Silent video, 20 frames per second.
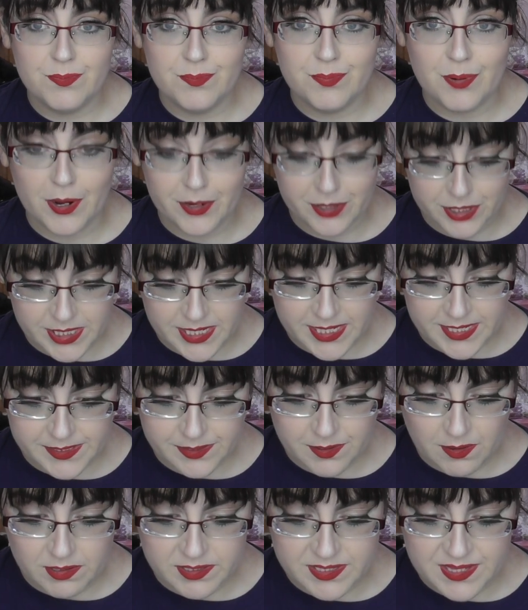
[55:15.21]
product. It is
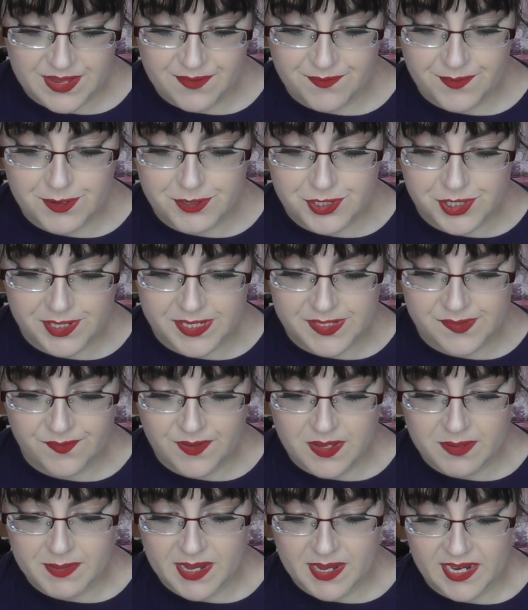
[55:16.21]
called The Future is
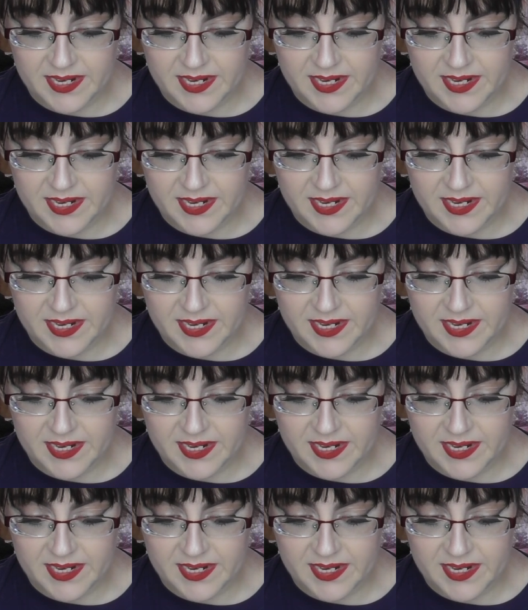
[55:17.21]
Female.